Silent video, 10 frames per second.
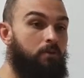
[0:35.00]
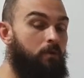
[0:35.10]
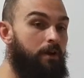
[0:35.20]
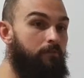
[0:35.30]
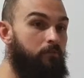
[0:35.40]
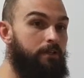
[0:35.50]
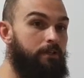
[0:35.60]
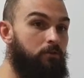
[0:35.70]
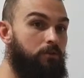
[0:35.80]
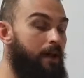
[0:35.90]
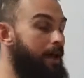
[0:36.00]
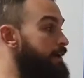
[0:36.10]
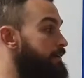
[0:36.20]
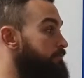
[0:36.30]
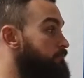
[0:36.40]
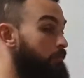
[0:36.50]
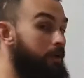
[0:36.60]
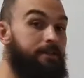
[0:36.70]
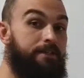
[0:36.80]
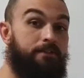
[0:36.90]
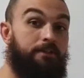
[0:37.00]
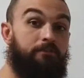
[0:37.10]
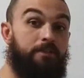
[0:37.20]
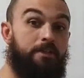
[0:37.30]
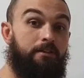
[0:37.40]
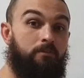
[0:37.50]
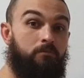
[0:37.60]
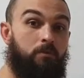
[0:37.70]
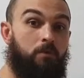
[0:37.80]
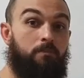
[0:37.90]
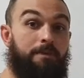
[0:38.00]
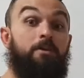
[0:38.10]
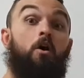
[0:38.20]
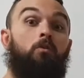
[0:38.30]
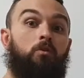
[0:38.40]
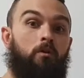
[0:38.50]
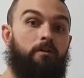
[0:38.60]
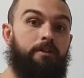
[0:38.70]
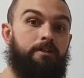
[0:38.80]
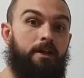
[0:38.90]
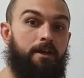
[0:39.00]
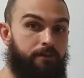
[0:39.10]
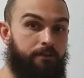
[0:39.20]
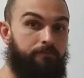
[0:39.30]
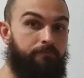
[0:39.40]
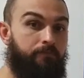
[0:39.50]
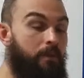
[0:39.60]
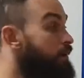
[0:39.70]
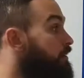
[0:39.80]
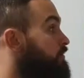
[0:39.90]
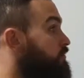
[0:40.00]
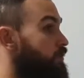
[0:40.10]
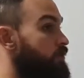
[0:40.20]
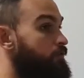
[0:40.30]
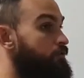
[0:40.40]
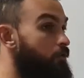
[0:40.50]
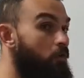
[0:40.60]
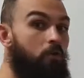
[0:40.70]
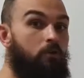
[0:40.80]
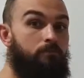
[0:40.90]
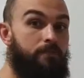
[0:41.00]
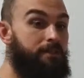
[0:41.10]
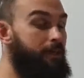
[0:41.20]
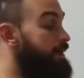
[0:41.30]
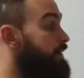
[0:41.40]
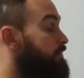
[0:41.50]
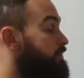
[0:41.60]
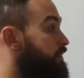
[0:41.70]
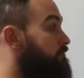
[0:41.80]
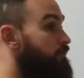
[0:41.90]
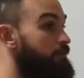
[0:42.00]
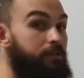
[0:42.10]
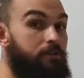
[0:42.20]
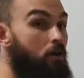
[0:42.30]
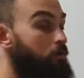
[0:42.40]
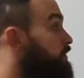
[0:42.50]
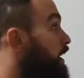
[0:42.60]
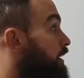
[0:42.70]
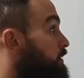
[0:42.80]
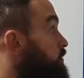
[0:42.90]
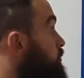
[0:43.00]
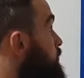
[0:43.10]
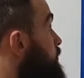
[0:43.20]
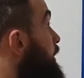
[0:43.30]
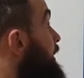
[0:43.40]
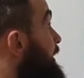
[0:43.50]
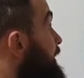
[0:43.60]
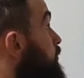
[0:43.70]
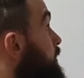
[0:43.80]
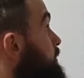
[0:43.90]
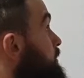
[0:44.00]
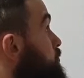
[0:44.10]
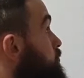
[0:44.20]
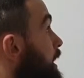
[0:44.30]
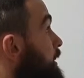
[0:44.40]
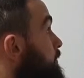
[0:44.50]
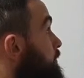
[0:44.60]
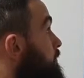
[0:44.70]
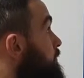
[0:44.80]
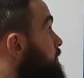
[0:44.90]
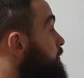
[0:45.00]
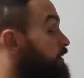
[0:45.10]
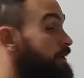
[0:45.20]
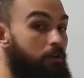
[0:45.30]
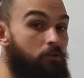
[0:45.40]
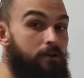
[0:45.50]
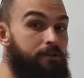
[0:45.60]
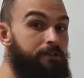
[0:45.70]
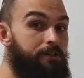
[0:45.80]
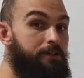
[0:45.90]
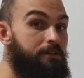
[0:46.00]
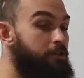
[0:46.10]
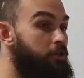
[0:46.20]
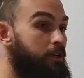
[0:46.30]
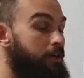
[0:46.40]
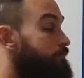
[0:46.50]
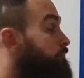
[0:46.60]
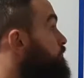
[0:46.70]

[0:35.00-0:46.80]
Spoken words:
Whenever we look at implementing lifting, we want to be goal orientated. So for Mr. X, some of his goals are to increase his strength, increase his conditioning.